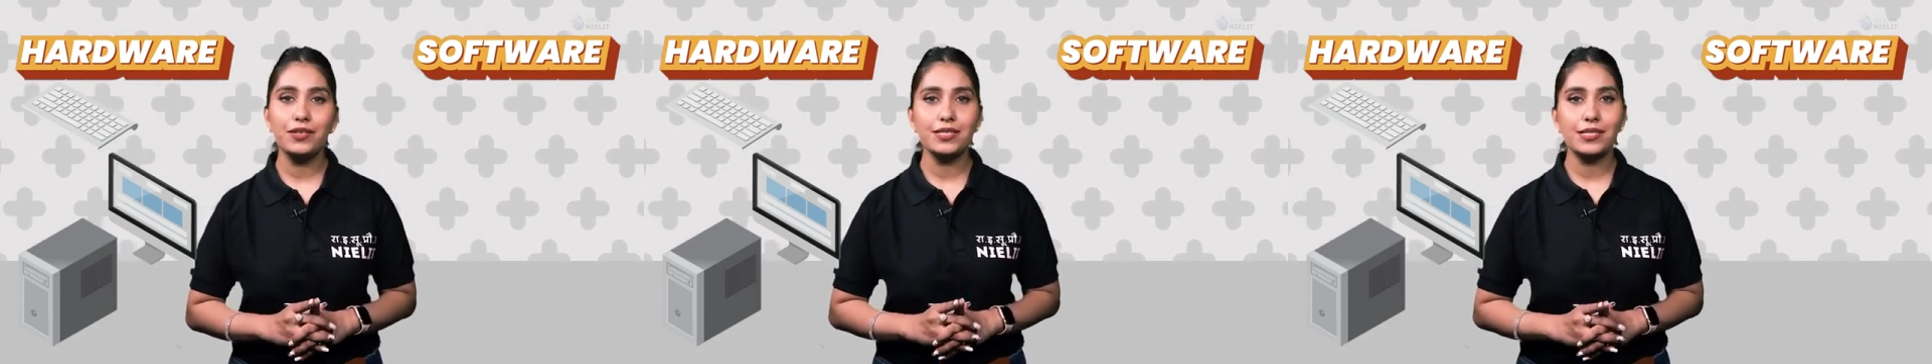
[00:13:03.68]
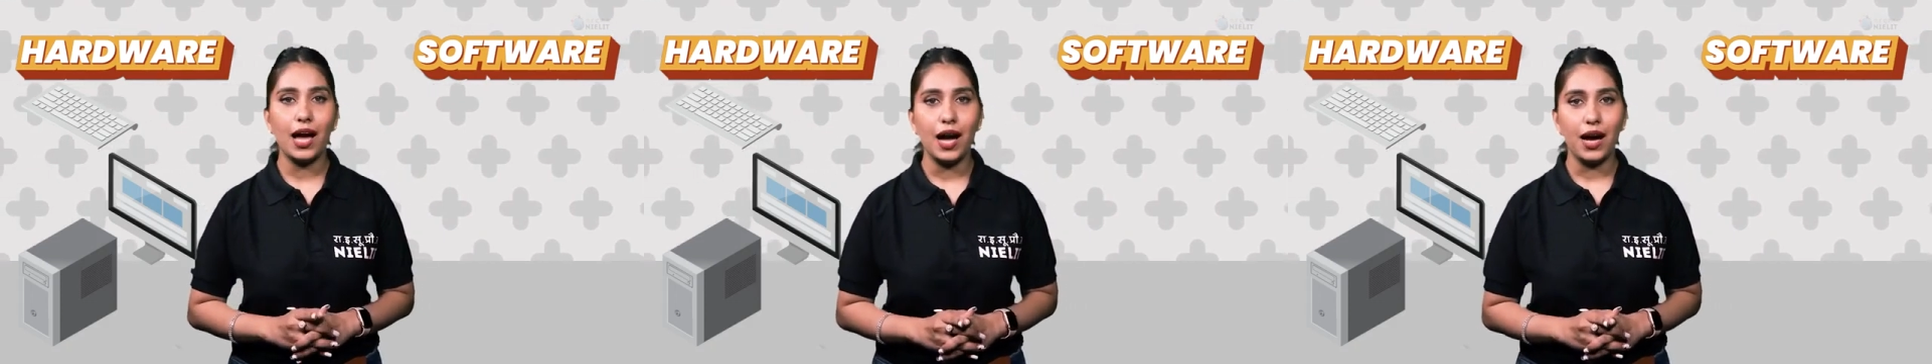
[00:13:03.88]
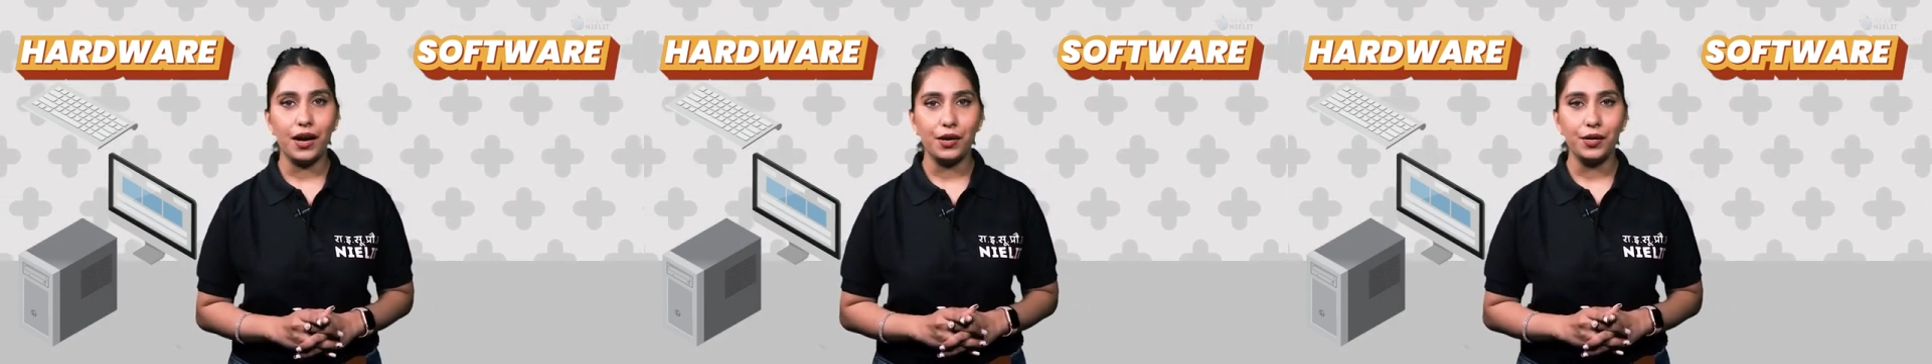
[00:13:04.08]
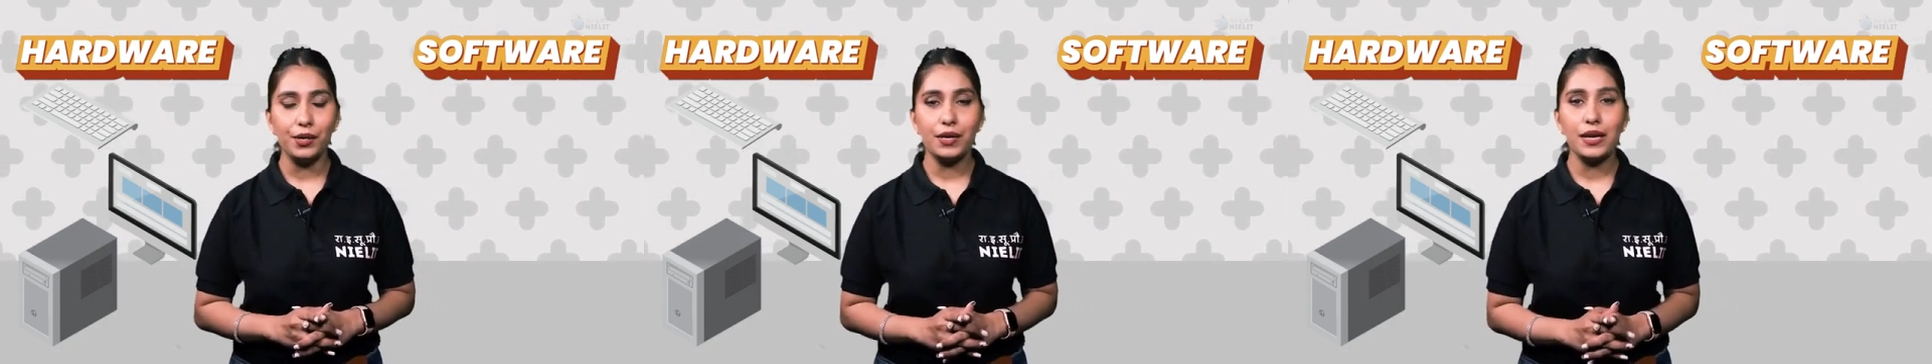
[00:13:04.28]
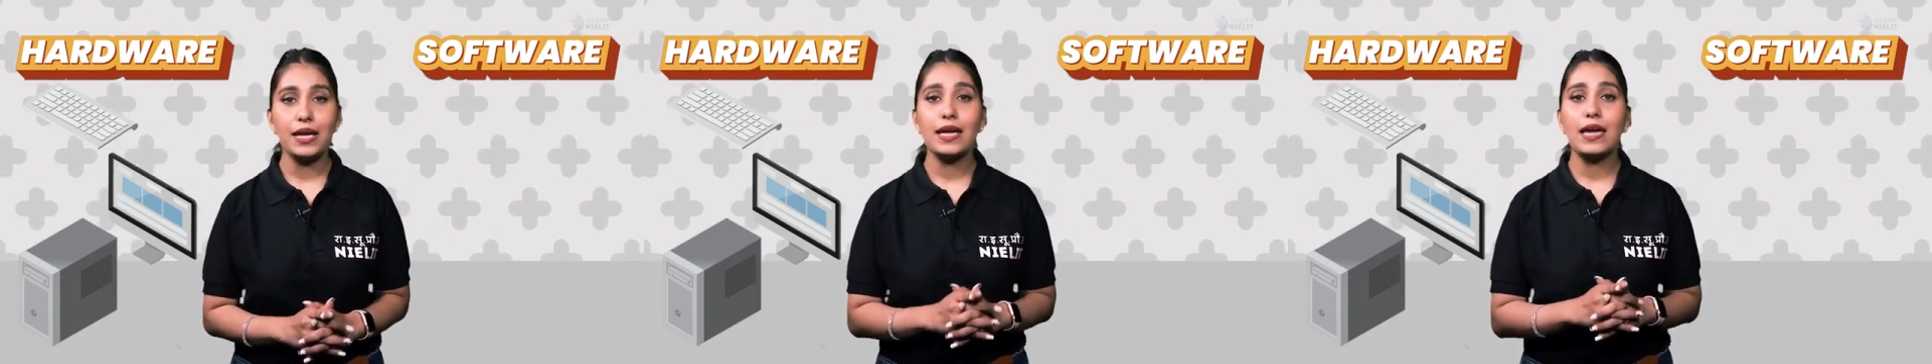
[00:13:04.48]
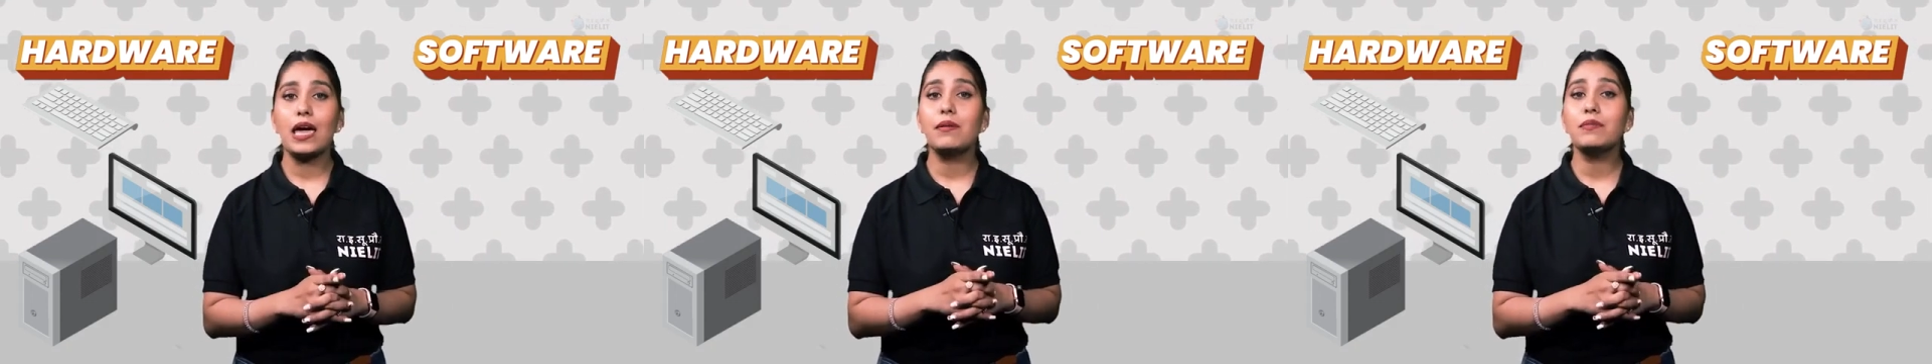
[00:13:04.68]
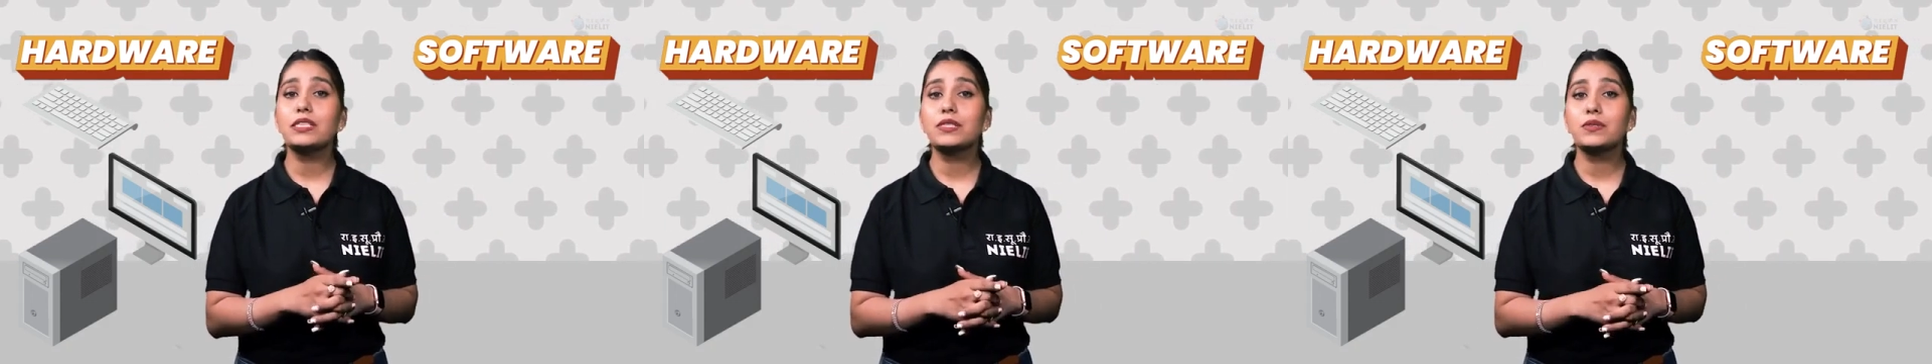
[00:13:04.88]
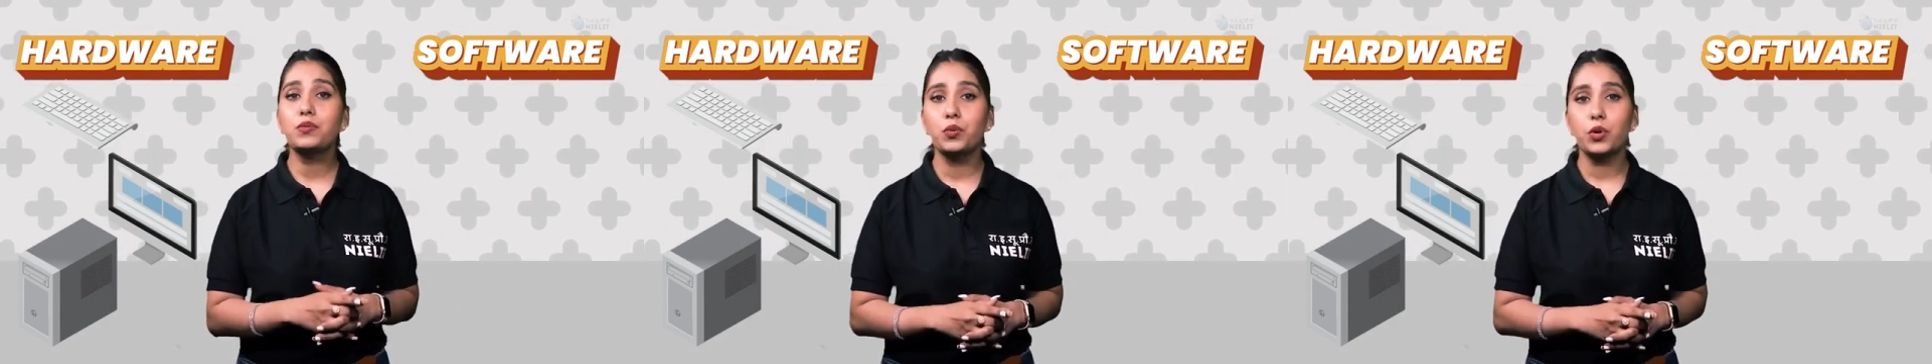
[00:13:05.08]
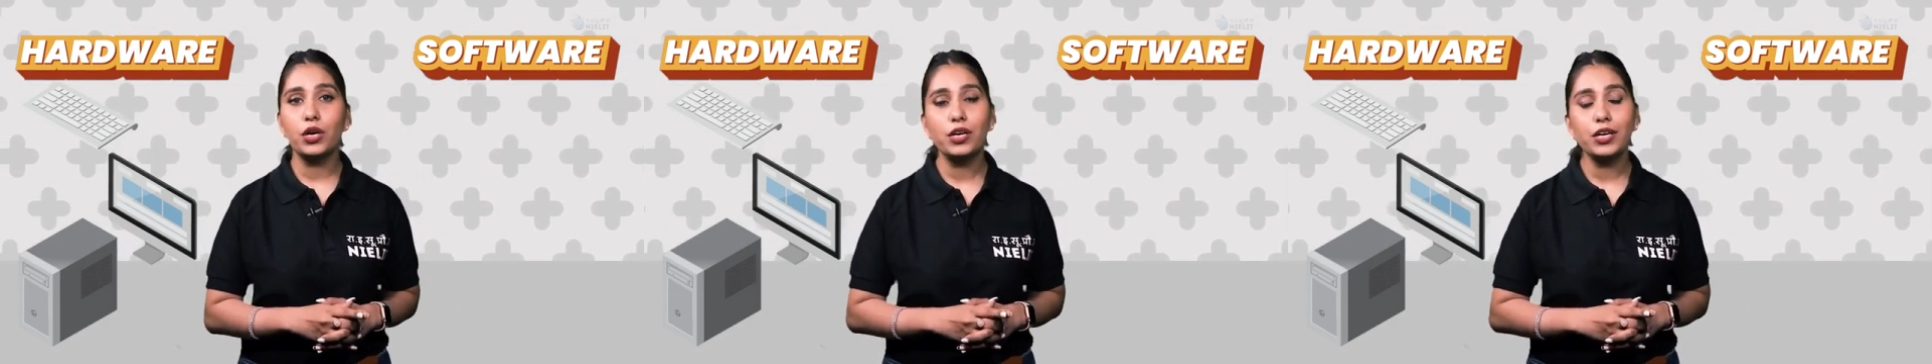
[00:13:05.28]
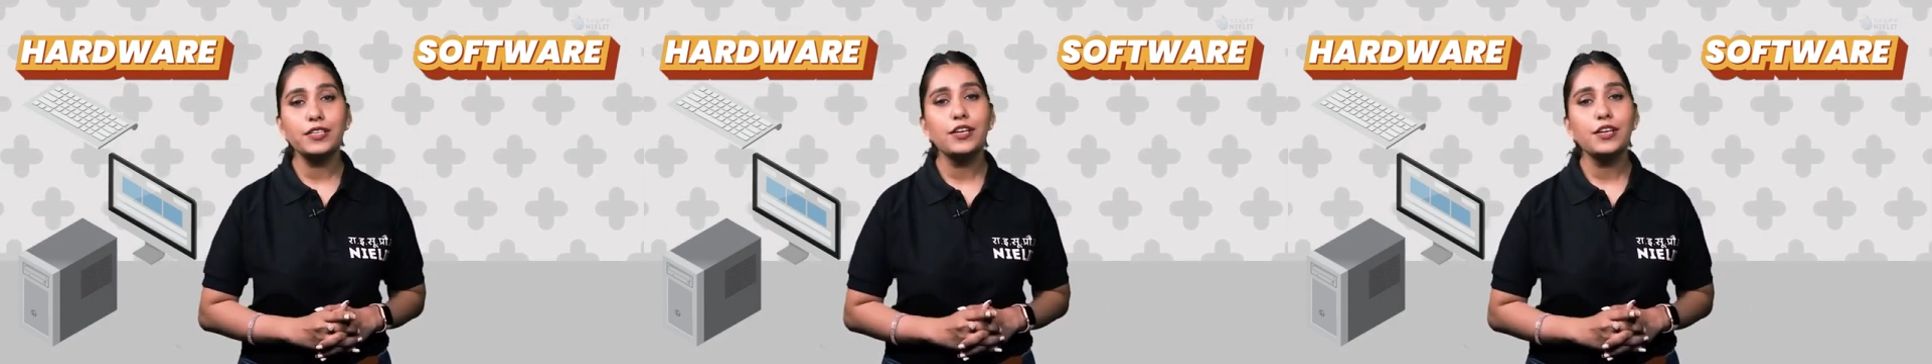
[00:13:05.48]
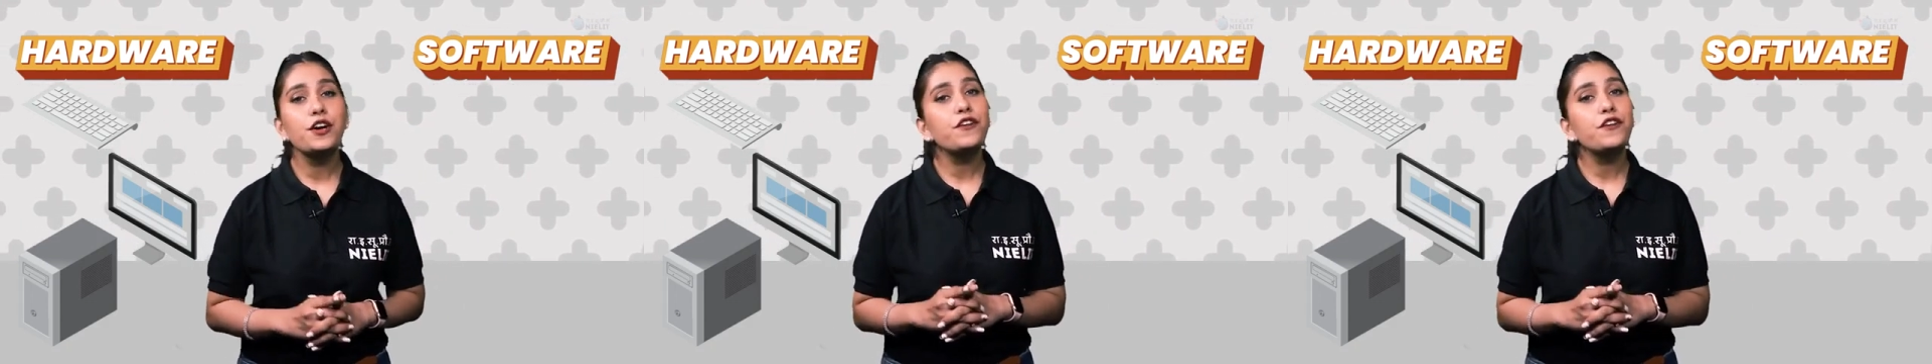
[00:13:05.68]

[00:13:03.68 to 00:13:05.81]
are MS Word,